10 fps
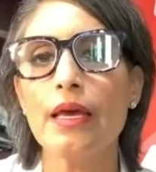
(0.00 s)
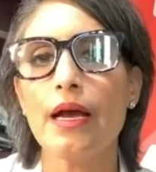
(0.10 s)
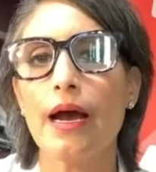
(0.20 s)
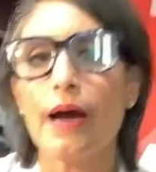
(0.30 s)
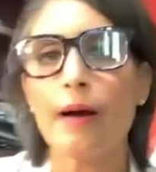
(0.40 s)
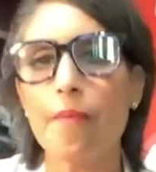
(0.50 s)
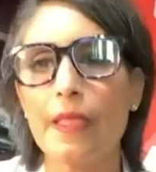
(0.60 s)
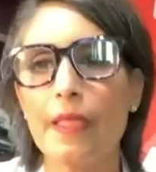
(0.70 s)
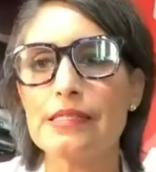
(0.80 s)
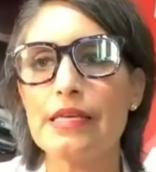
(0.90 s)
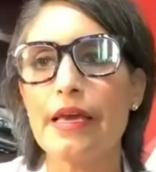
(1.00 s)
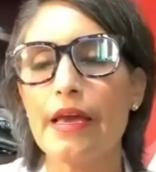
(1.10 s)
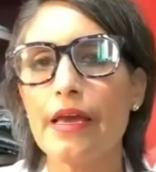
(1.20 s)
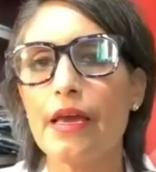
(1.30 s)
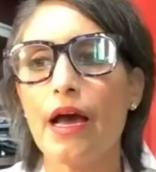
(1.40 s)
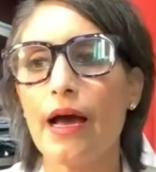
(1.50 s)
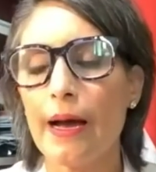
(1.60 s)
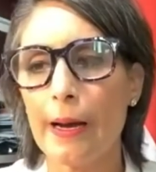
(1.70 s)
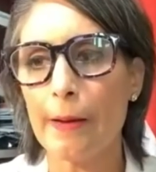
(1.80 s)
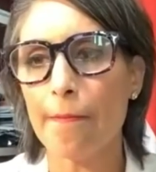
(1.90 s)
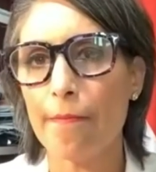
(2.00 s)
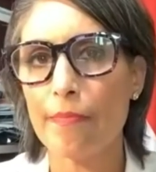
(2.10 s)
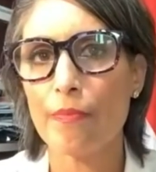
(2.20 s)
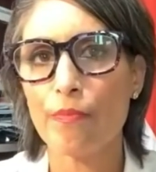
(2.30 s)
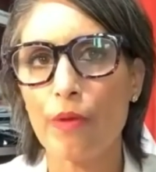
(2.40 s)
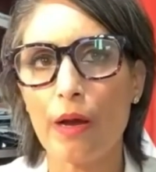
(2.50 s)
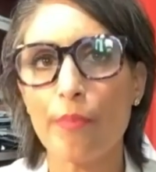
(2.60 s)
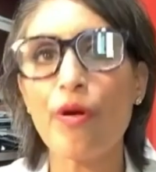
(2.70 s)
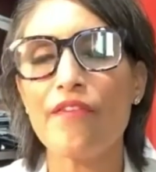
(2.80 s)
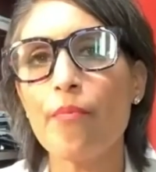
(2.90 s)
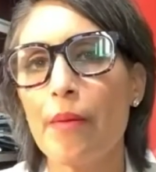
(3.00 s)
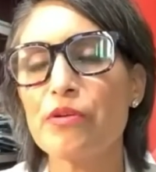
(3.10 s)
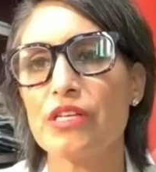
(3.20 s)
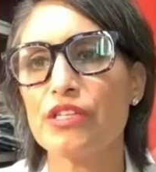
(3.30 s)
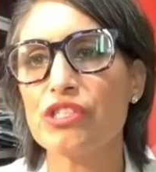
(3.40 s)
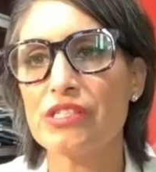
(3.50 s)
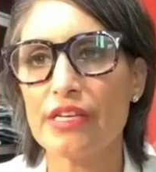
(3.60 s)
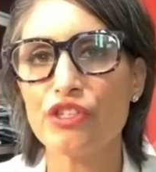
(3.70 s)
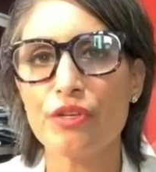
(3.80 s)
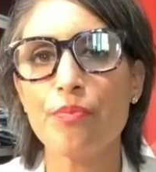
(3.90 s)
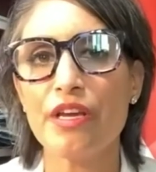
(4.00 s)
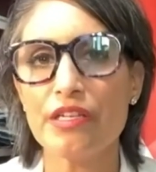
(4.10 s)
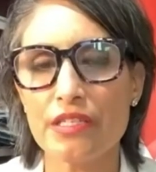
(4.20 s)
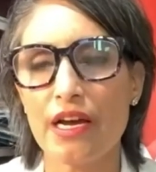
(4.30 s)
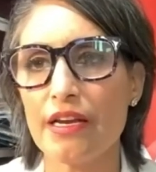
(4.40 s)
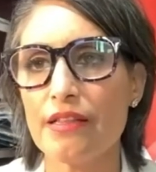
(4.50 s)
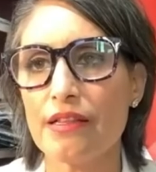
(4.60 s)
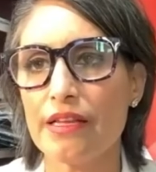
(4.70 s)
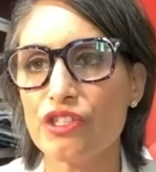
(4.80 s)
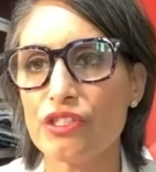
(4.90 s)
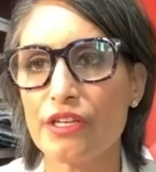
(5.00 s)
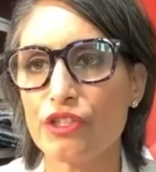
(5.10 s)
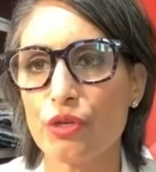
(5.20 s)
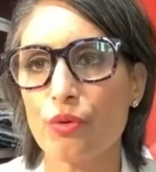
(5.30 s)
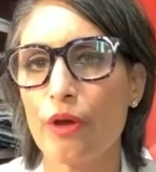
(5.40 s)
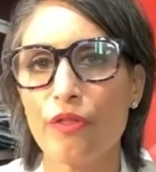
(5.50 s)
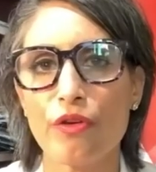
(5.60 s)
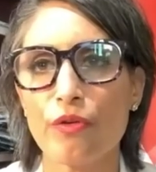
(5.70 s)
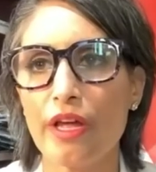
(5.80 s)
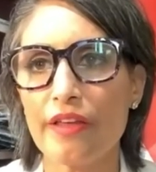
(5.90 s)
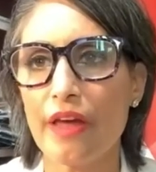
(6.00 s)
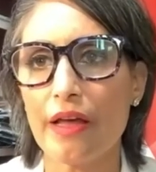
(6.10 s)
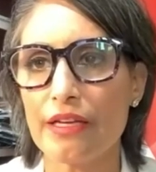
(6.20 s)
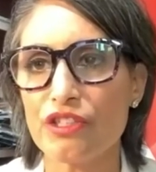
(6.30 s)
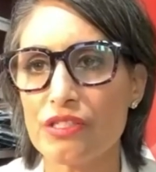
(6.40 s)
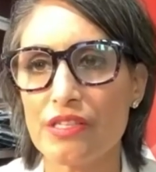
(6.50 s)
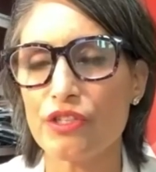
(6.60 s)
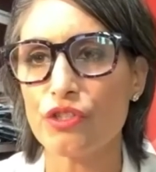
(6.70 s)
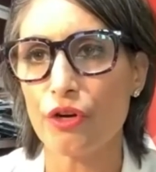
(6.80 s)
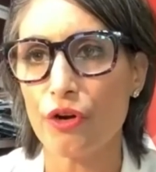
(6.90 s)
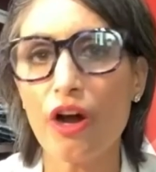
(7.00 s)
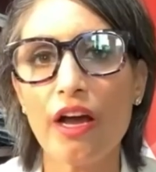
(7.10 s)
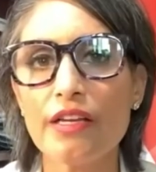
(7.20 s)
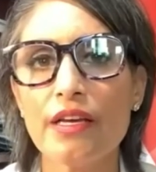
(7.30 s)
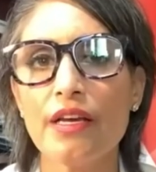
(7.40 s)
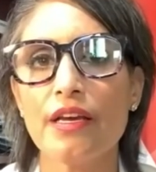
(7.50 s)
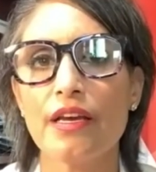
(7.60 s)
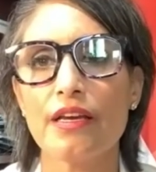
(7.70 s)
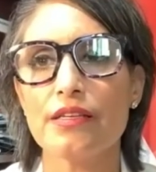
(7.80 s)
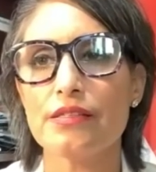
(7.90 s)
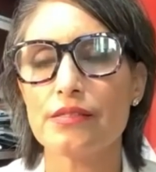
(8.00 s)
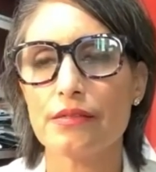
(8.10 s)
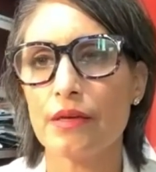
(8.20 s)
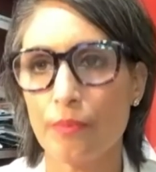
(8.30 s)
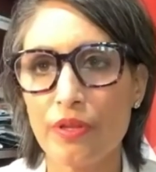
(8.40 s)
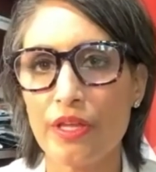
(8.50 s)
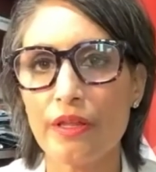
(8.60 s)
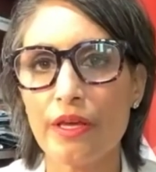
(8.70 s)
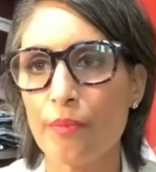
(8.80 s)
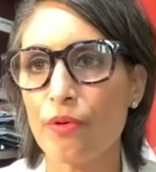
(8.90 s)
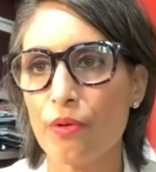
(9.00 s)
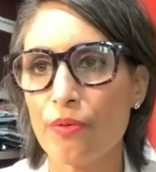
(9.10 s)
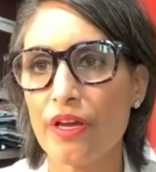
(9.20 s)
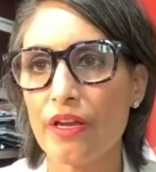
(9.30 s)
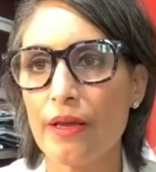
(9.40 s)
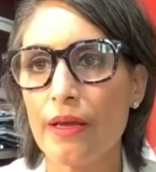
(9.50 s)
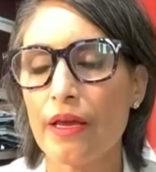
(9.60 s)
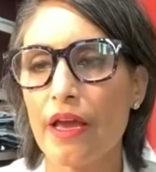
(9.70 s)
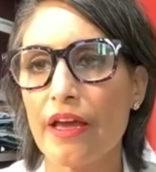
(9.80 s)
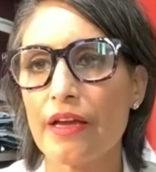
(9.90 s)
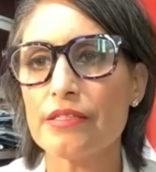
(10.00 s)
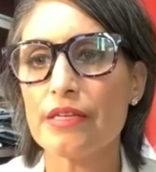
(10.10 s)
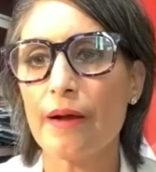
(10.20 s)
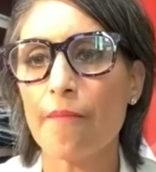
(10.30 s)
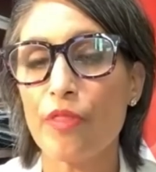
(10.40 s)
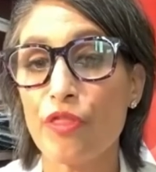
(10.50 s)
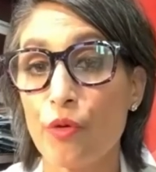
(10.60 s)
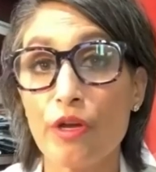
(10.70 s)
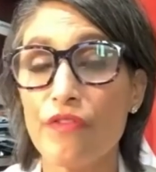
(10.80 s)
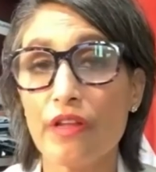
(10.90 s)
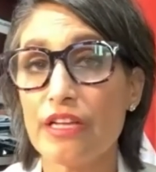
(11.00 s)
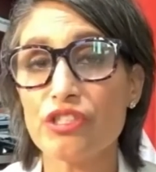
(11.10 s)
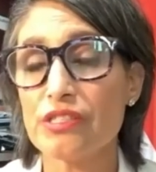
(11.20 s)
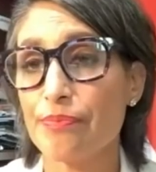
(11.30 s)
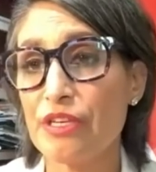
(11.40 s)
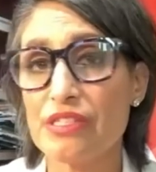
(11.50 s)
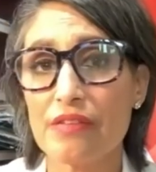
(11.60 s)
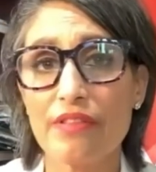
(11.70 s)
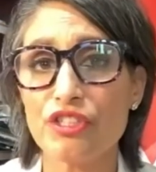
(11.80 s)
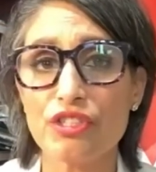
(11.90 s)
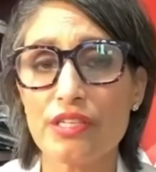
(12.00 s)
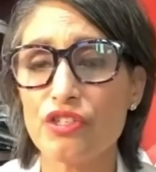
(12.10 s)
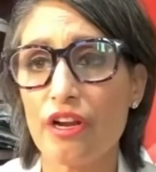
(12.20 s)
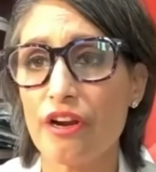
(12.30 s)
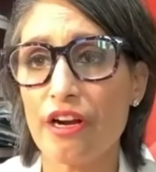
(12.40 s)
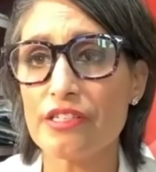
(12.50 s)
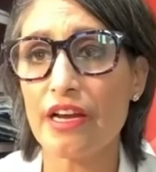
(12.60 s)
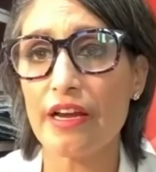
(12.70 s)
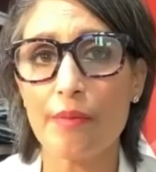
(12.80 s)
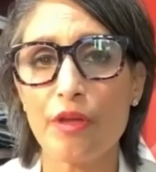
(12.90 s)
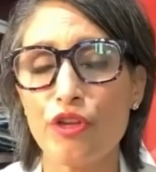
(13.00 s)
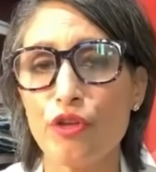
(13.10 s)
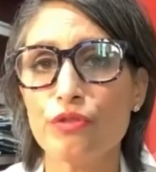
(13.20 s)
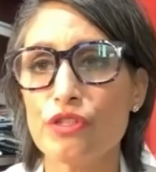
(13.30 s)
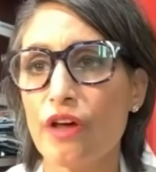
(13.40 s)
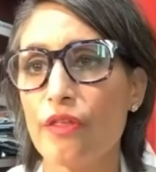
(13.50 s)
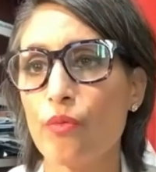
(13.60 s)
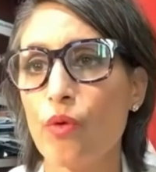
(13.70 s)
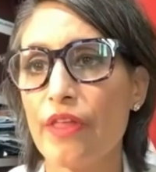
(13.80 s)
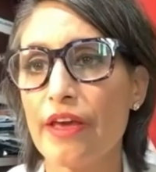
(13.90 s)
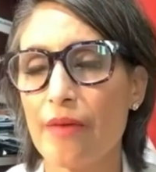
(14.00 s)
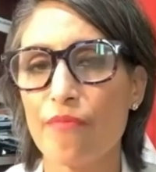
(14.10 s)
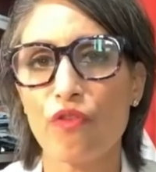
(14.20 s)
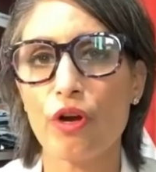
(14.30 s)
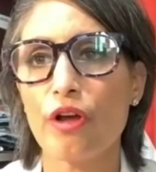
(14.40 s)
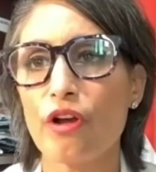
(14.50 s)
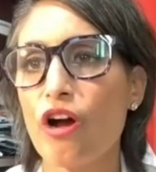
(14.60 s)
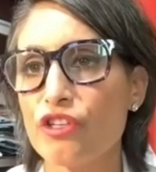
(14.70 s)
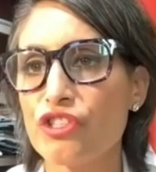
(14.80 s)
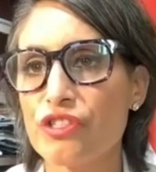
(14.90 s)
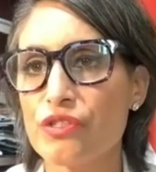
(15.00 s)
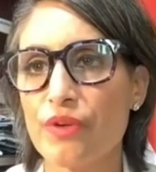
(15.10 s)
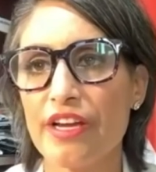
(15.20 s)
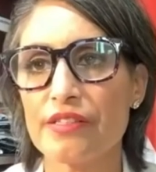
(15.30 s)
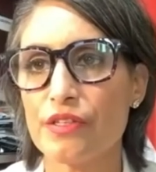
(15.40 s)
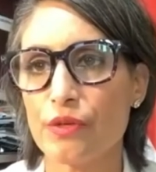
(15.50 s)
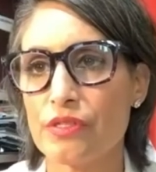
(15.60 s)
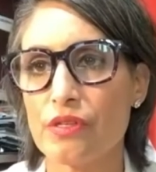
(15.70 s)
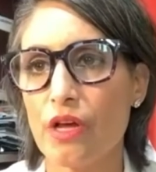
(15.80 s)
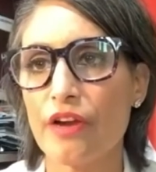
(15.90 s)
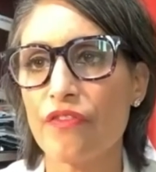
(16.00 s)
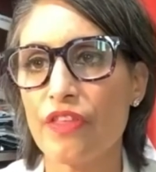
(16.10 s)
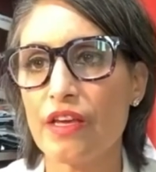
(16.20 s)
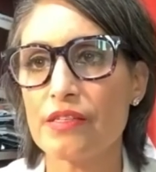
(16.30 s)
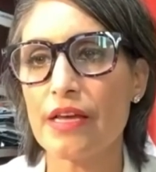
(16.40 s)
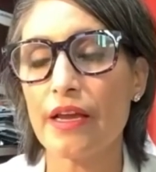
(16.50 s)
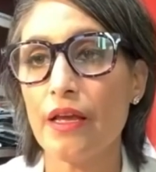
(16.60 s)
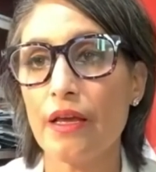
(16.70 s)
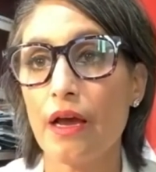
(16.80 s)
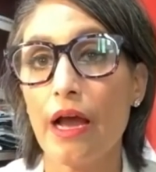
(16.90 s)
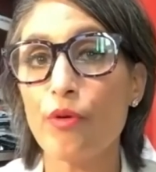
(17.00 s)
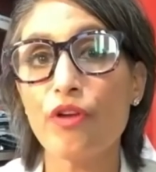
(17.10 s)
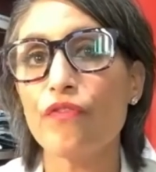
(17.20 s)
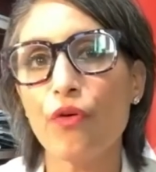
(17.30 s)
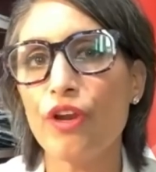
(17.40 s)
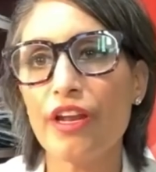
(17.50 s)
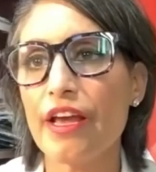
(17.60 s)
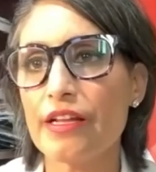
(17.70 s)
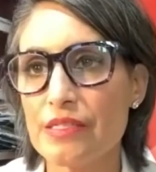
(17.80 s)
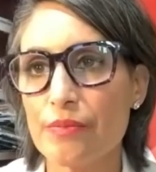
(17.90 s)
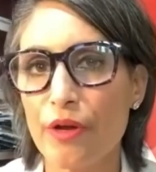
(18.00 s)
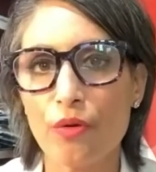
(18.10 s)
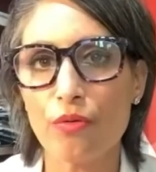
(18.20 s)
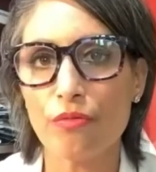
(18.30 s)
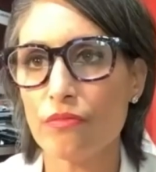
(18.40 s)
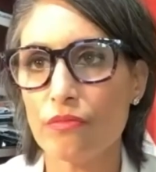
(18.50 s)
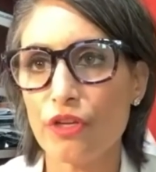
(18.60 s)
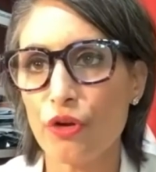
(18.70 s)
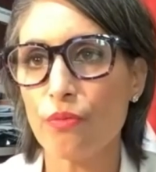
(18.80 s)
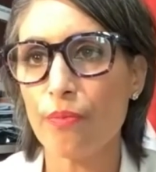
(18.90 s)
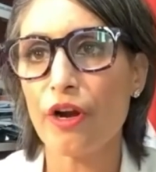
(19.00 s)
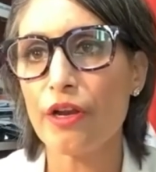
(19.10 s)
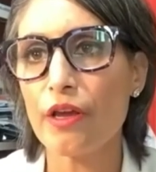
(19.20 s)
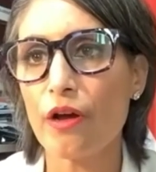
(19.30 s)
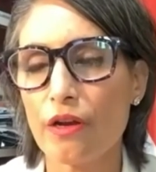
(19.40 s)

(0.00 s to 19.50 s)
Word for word: um, seeing um, uh, private members legislation being denied in the legislature, whether you like that legislation or not, is completely inappropriate. And um, there were even pieces of legislation on our side. I mean, you saw the one that came forward on conscience rights. There was a lot of things that I would have voted against my own, you know, party on